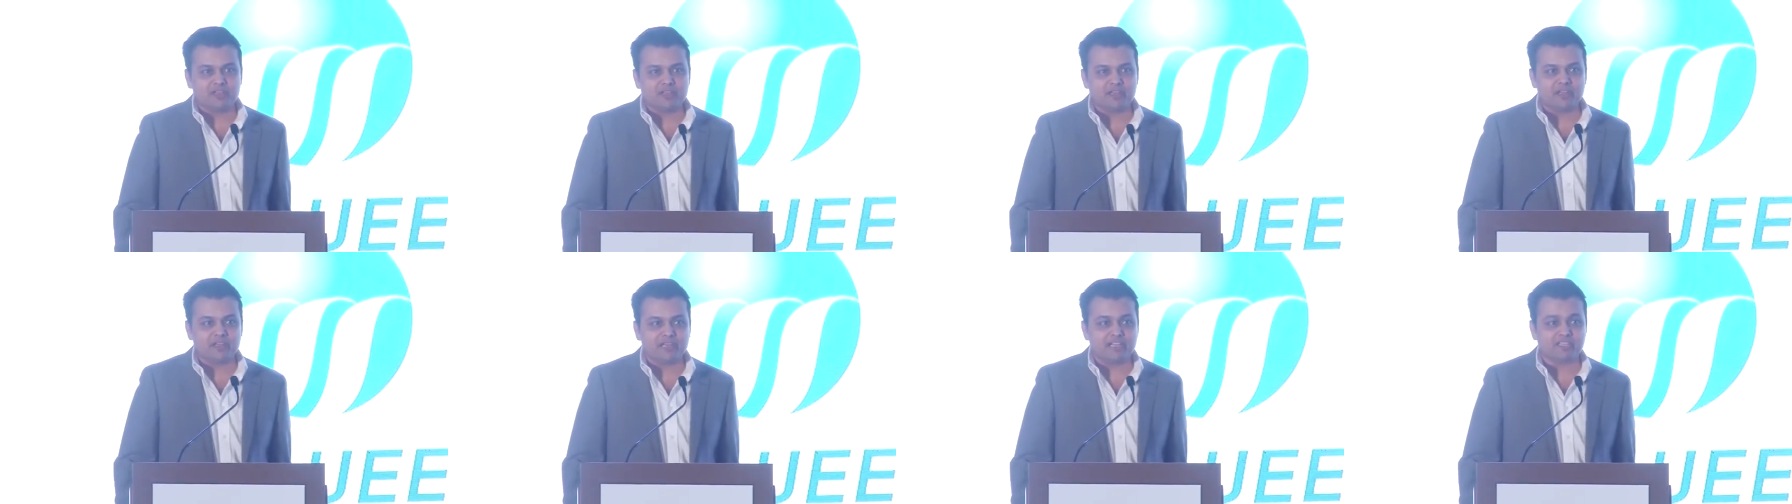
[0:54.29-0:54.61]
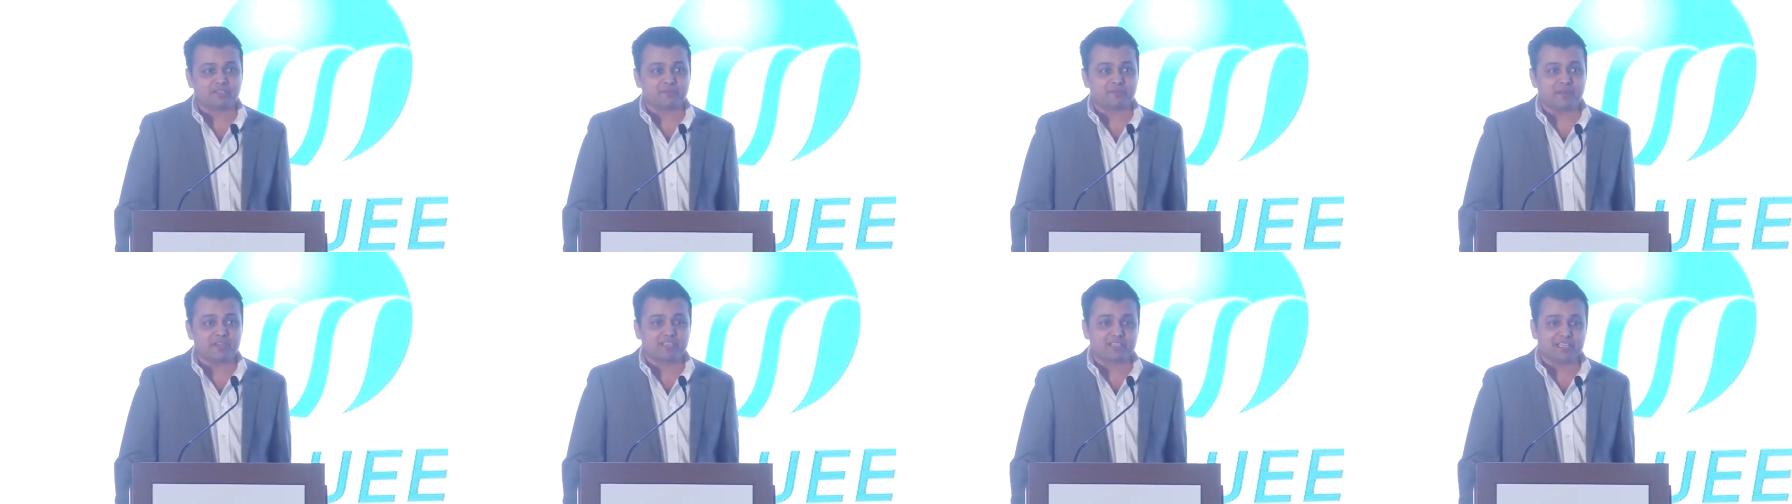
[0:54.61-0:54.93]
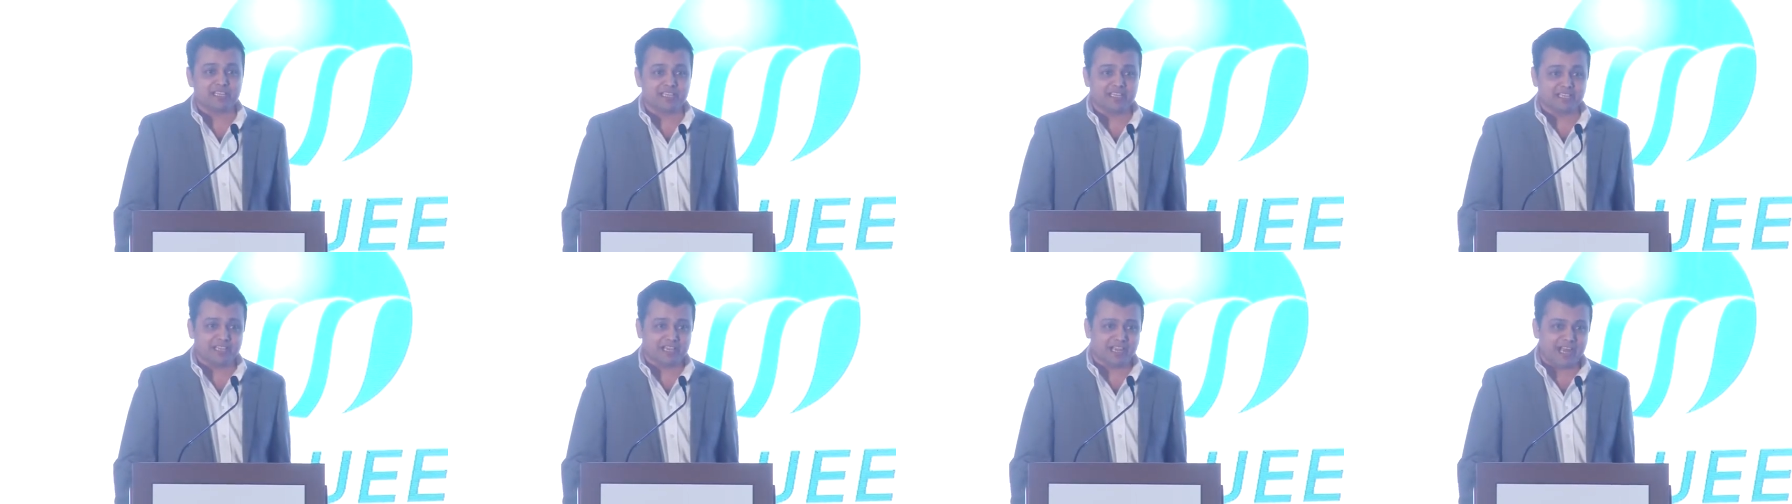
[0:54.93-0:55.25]
uh,
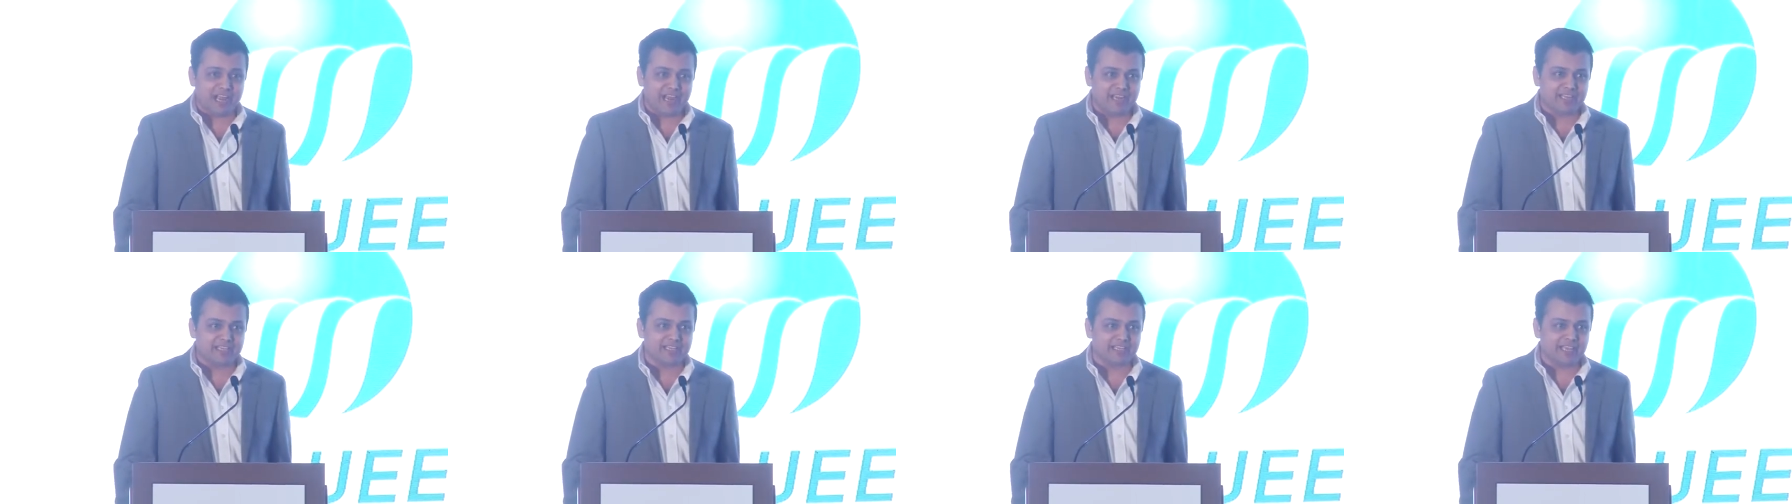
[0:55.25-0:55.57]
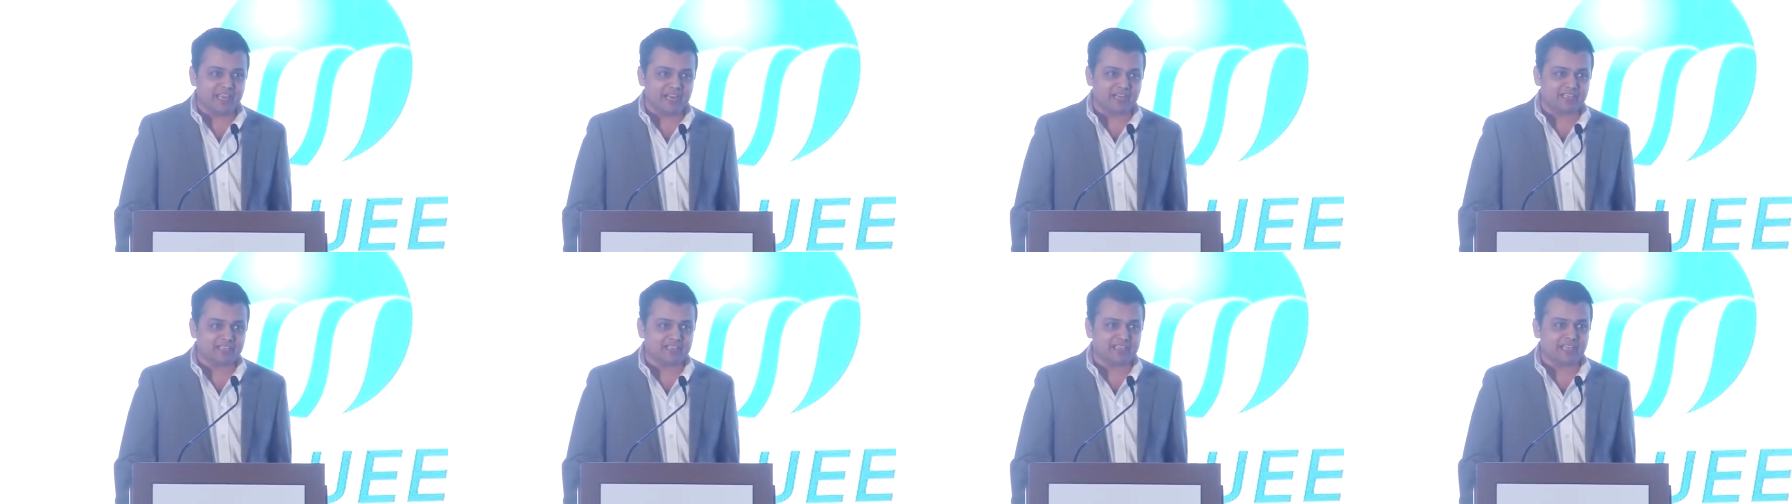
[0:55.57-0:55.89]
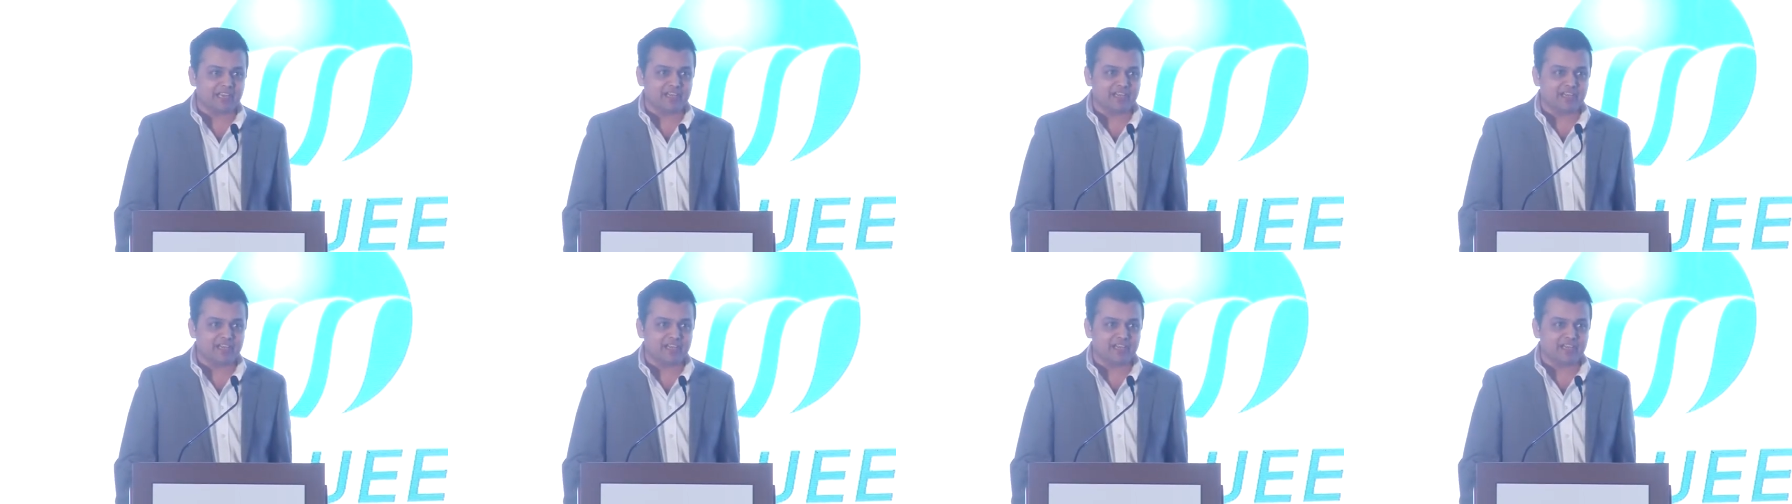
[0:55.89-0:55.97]
especially the kind that,